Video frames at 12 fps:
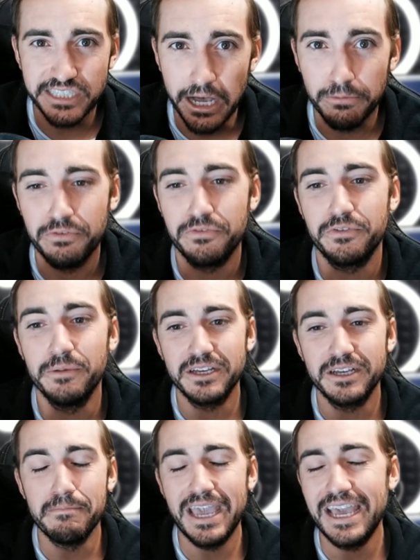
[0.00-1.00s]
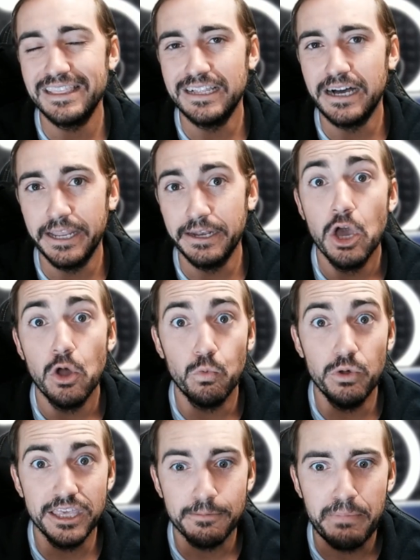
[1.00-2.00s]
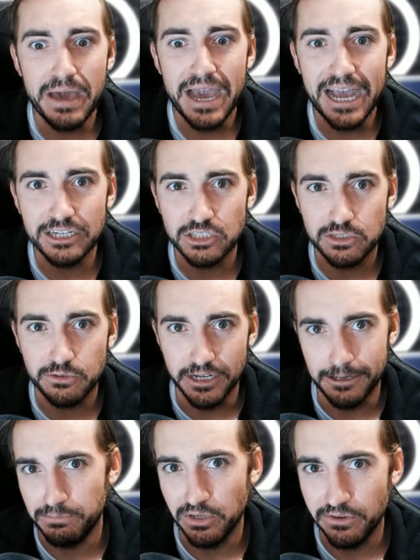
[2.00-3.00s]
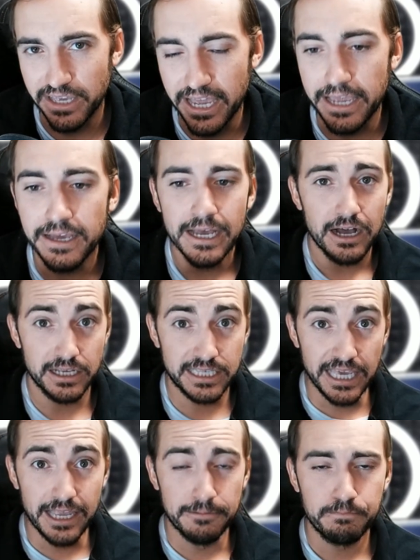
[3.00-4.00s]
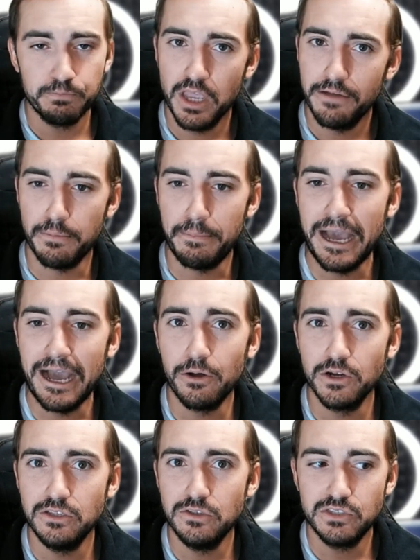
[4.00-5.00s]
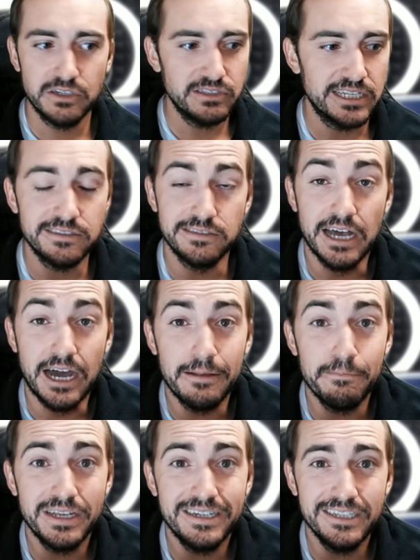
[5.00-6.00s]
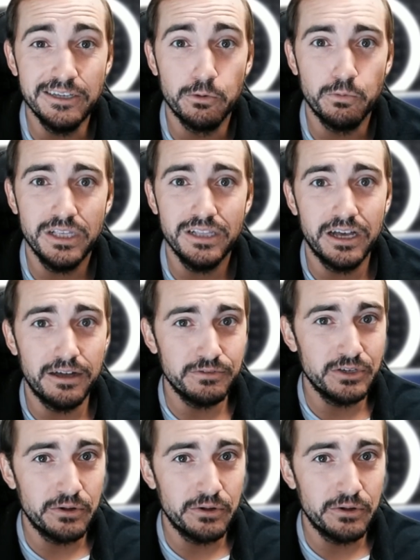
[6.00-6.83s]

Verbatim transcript: from the command line with bash script, okay? Again, for power users, that's not a big deal. We love going